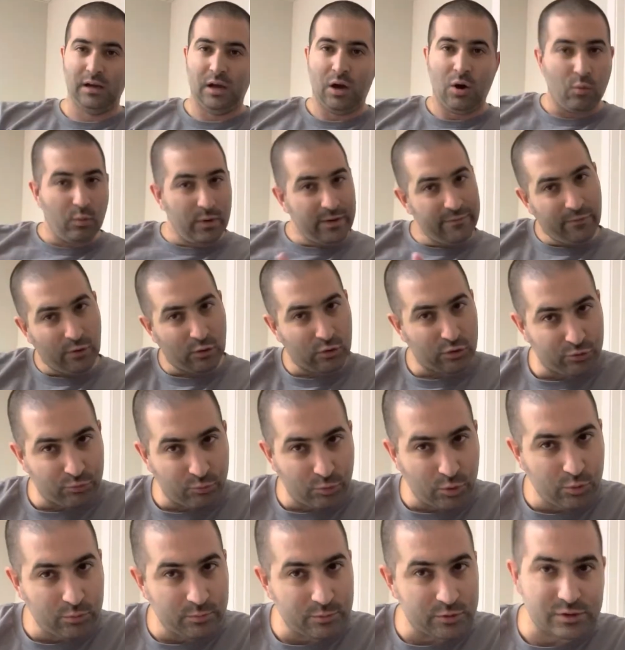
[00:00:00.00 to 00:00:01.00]
We've heard
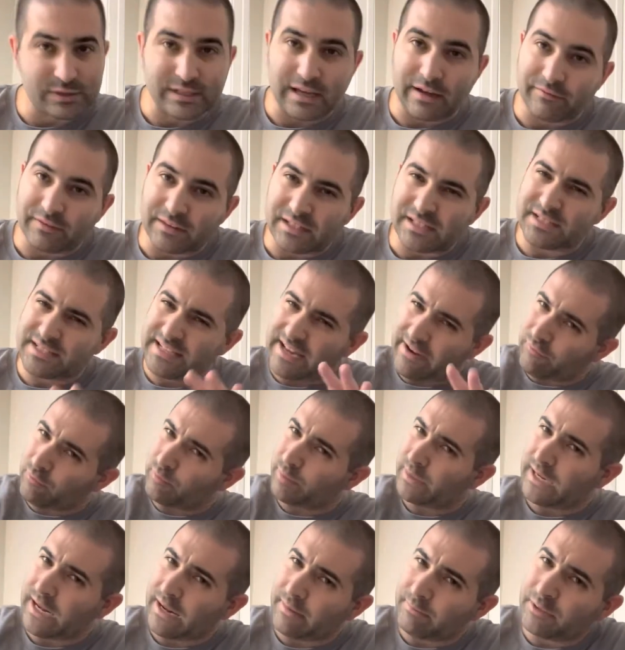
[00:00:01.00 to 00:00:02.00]
rumors of this, never
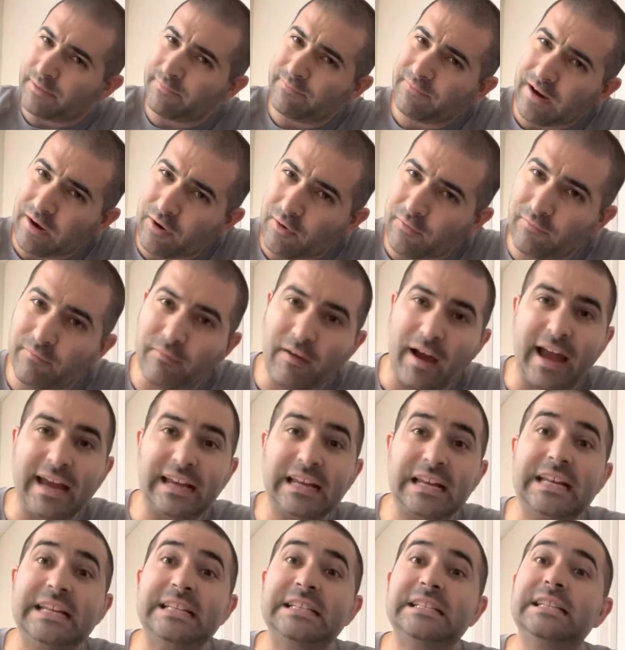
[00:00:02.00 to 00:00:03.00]
been able to verify
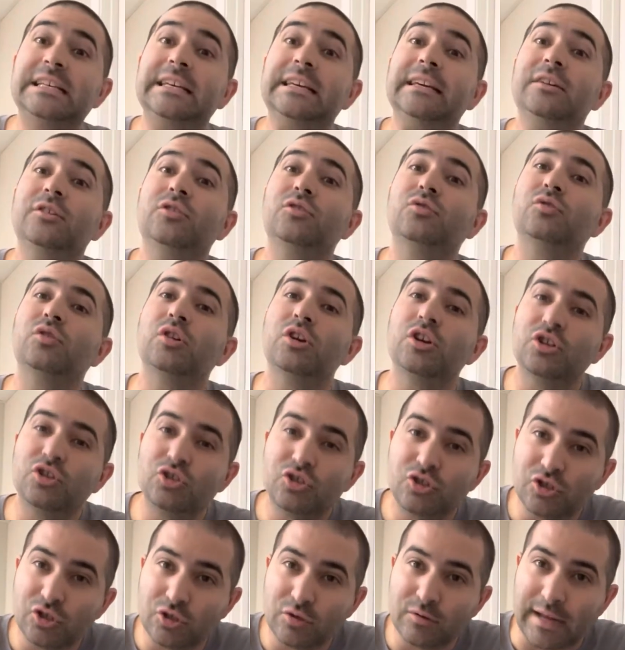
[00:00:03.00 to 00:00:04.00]
until
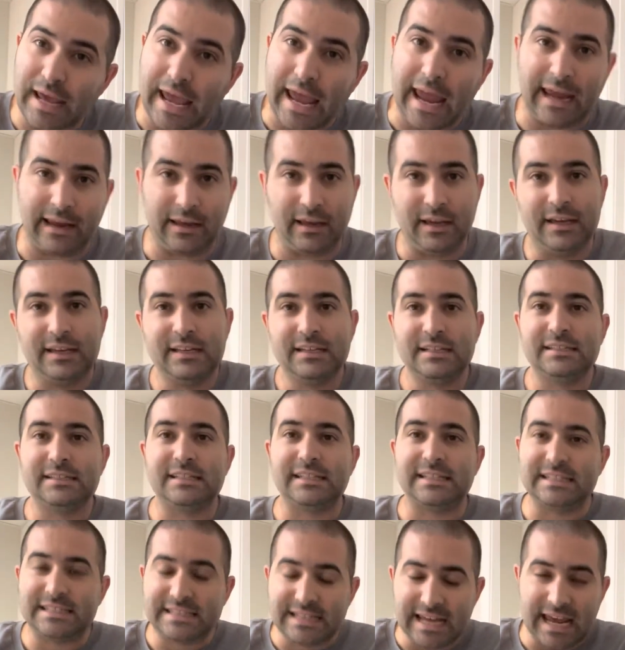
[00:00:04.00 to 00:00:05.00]
today.
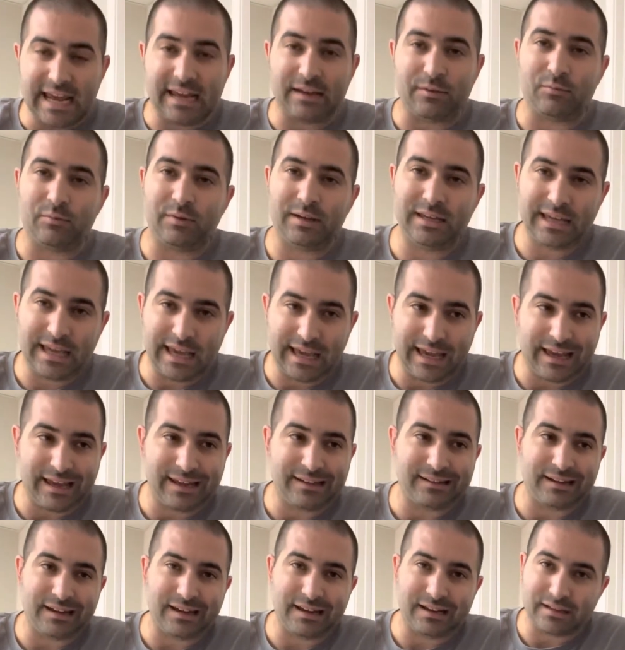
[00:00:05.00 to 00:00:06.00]
Today, we
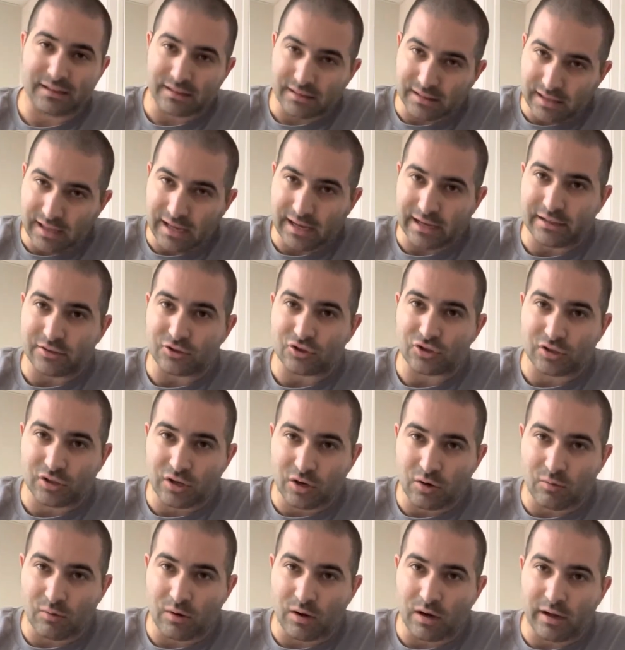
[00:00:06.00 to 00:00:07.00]
had a client
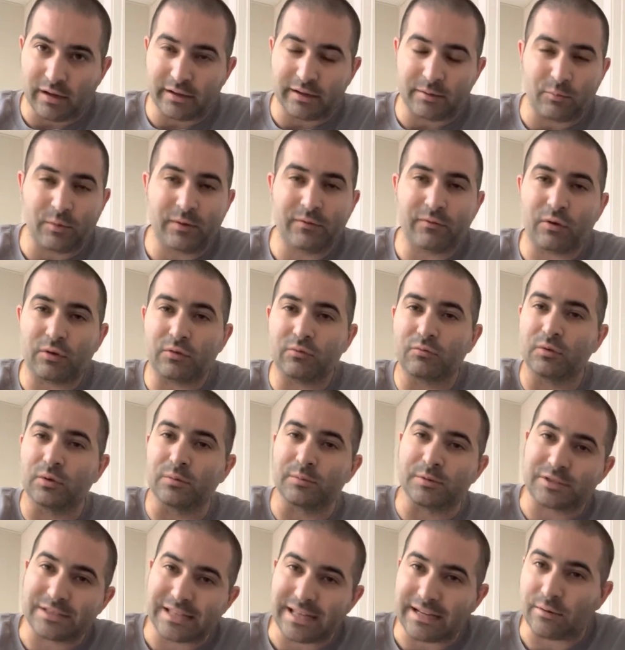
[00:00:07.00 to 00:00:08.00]
go on, and we've heard
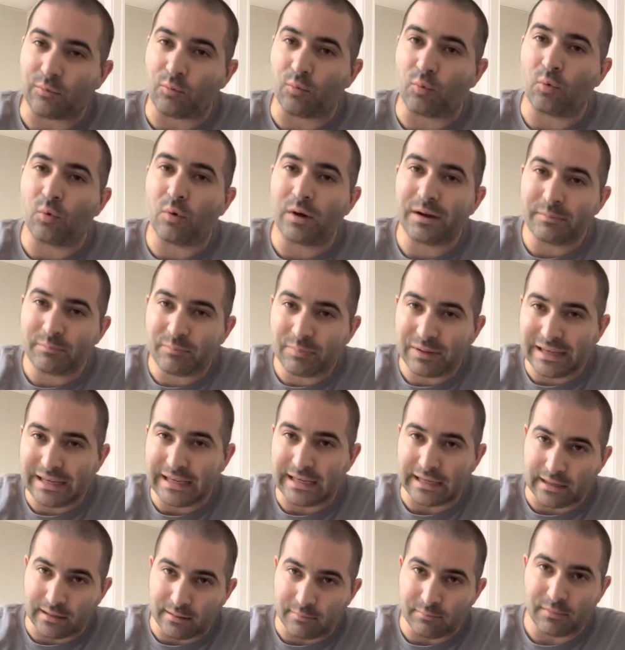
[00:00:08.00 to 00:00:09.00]
rumors that at 1
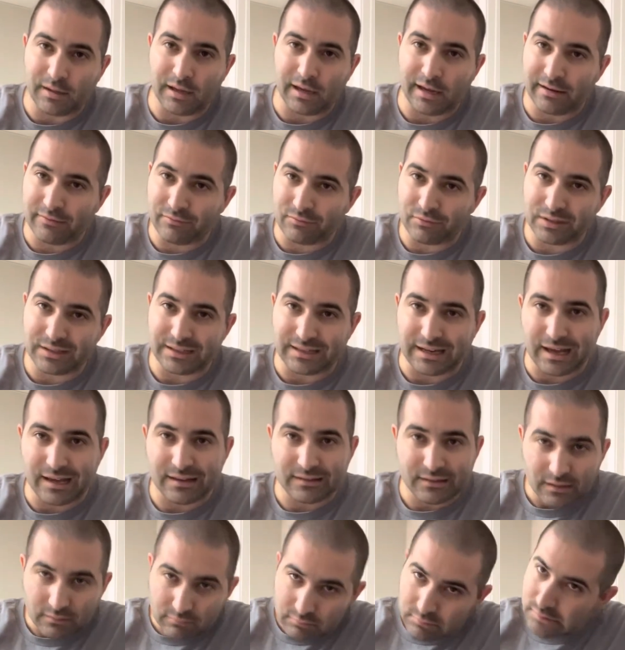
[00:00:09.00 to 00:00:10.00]
p.m. every day,
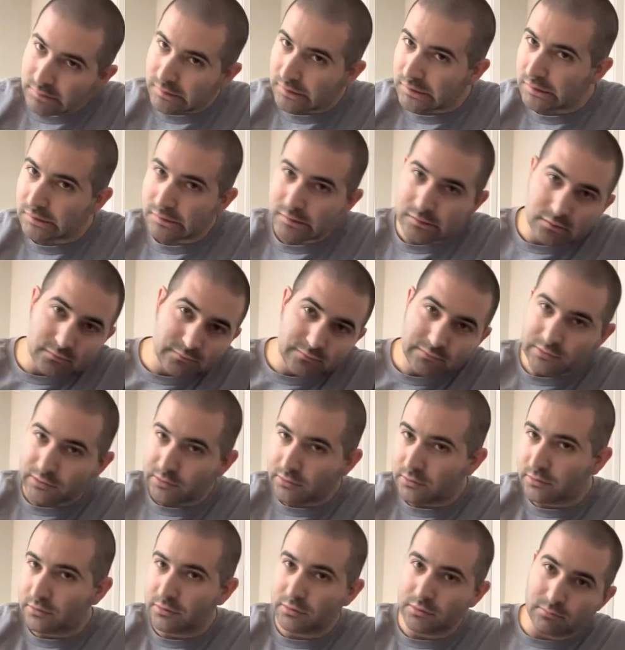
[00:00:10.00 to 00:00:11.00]
they release a
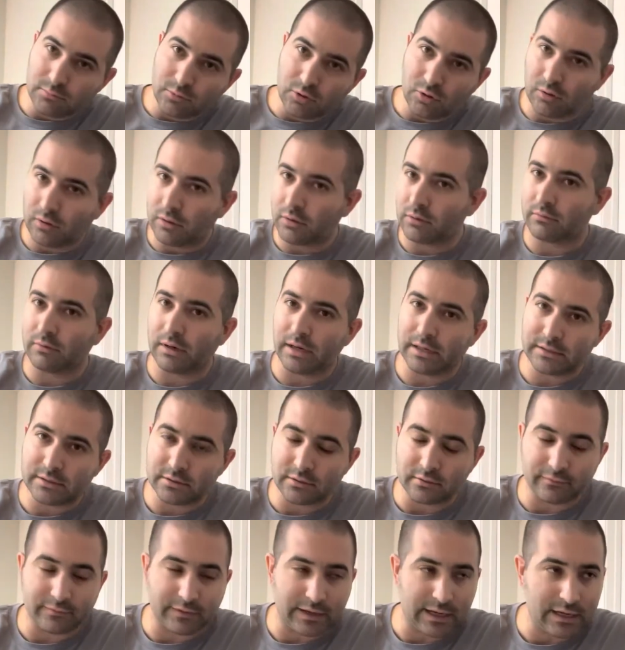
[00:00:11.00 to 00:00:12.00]
few more
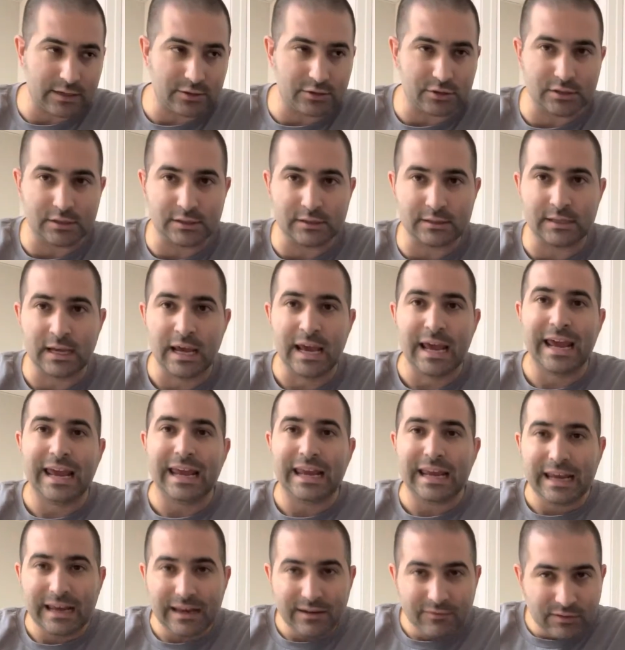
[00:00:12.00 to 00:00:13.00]
reservations,
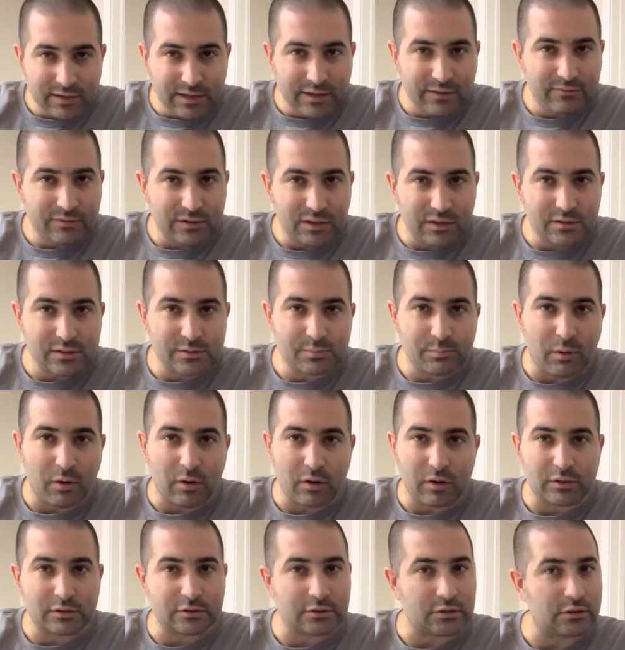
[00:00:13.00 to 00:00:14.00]
even if those
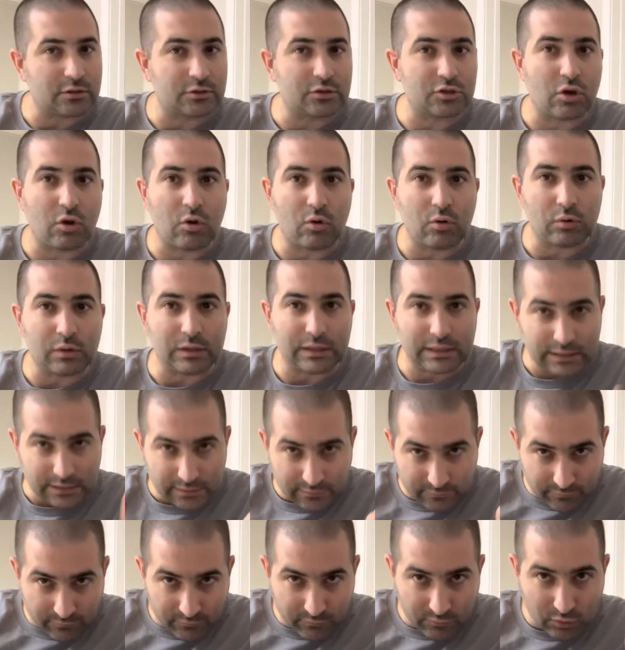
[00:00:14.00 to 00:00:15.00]
parks are
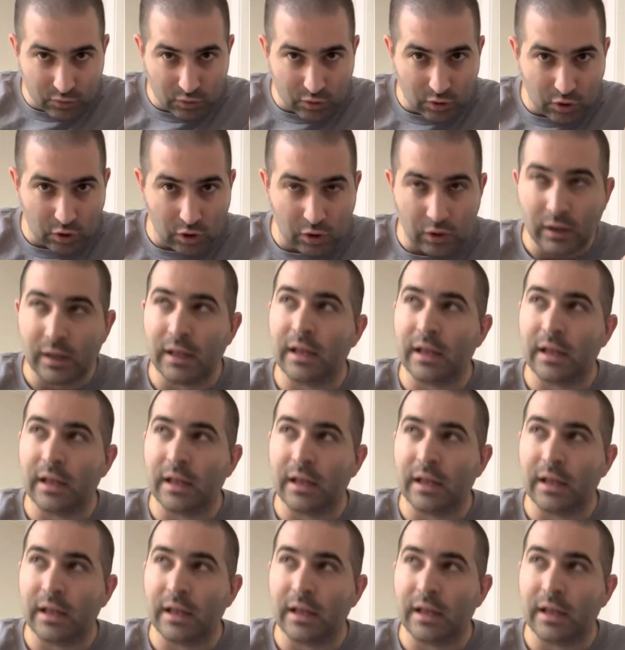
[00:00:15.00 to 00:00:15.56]
totally full.